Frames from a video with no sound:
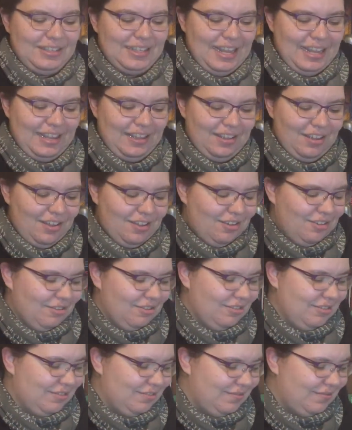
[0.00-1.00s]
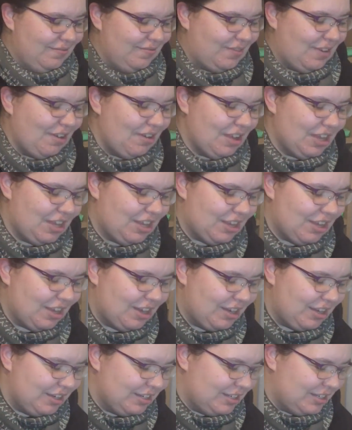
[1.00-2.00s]
like very
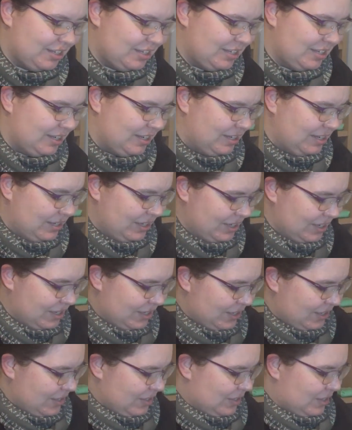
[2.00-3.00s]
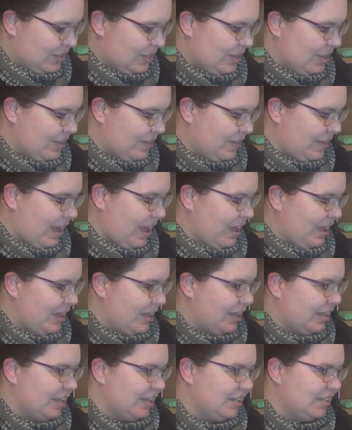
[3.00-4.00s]
cute. So that
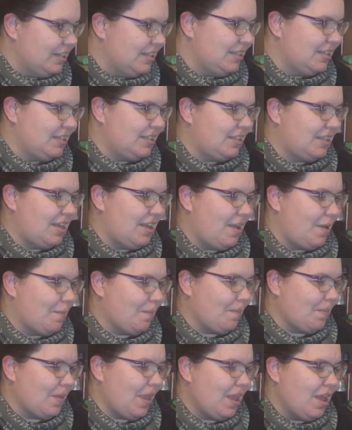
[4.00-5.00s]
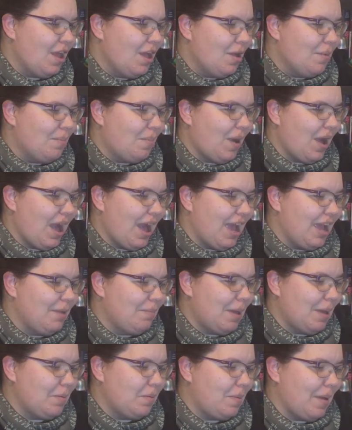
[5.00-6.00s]
is by
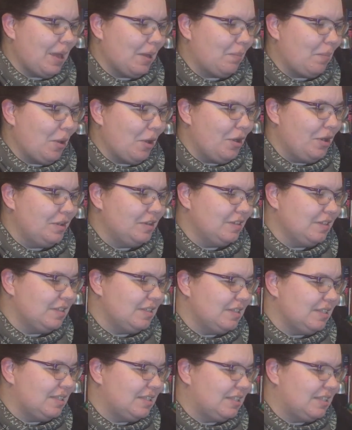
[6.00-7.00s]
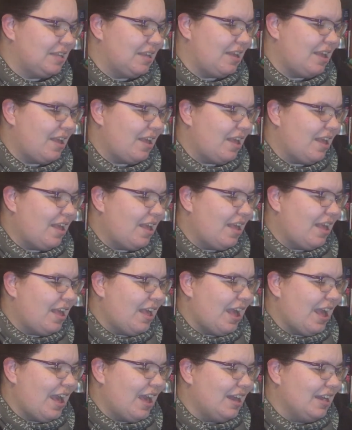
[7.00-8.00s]
Paperback Bones,
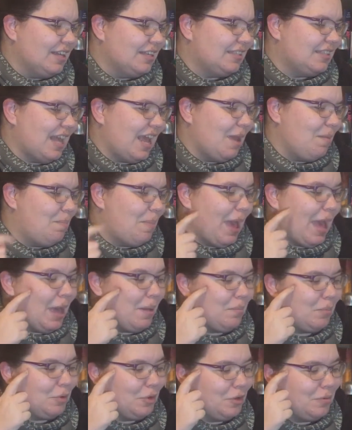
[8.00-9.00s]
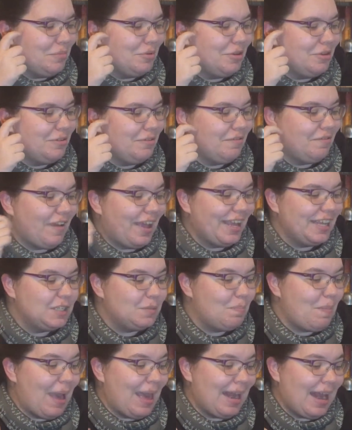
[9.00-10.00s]
and it's a bamboo moon phase
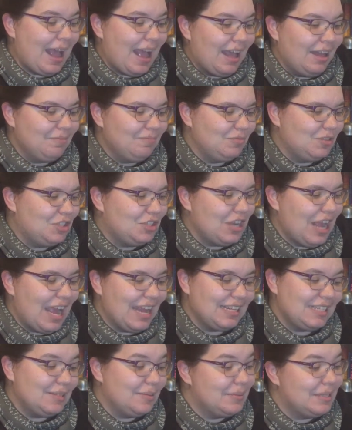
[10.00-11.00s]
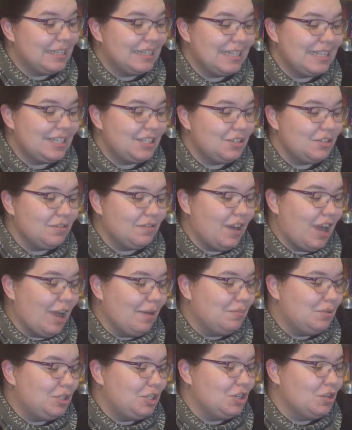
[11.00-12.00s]
banner to add some celestial
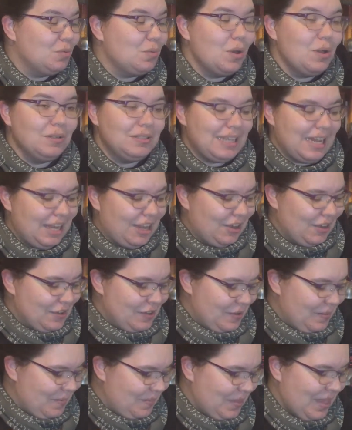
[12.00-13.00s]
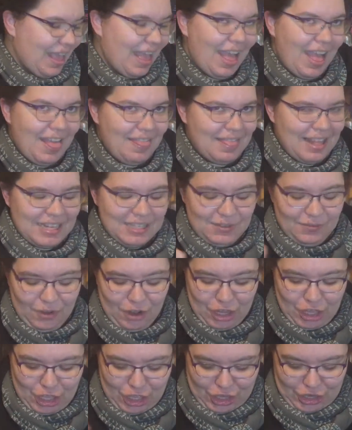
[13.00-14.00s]
vibes to your wall decor. That's
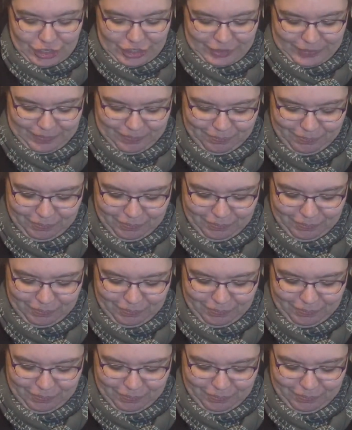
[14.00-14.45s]
very cute.